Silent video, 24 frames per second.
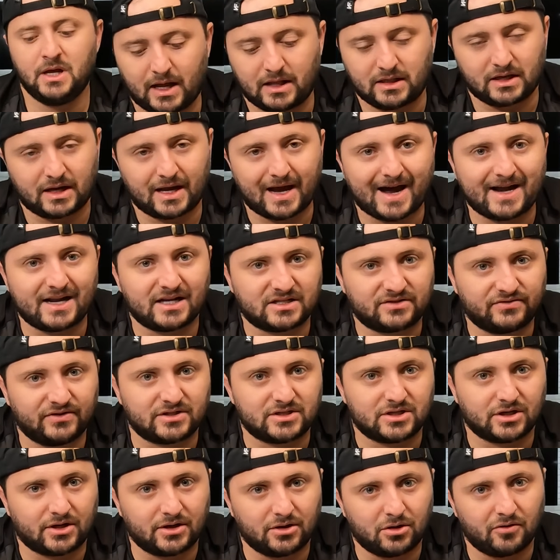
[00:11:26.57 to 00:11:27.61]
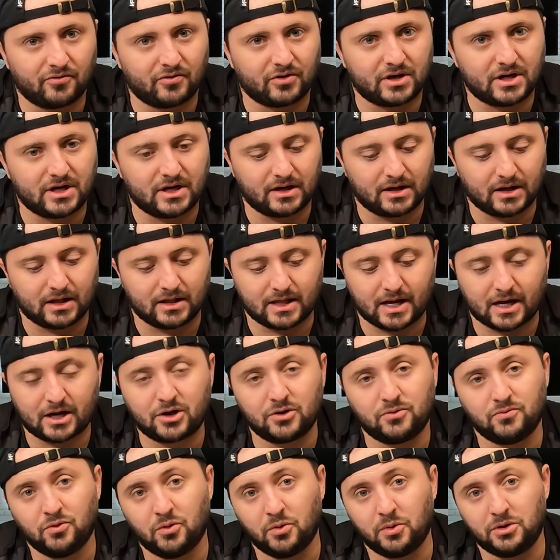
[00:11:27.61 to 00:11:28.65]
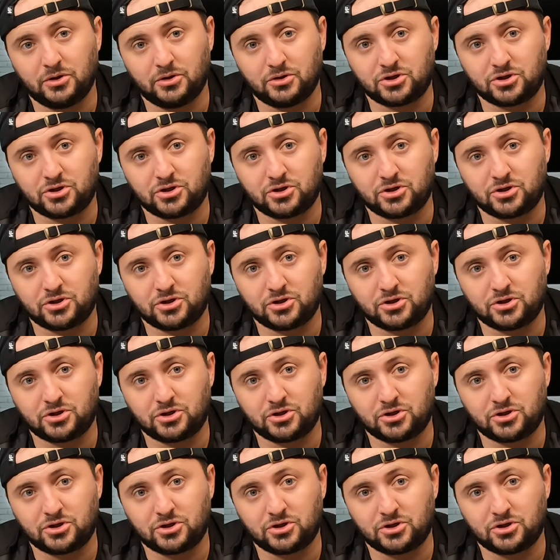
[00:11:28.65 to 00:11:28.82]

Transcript: And the Cadex Vista could overheat, and that could ruin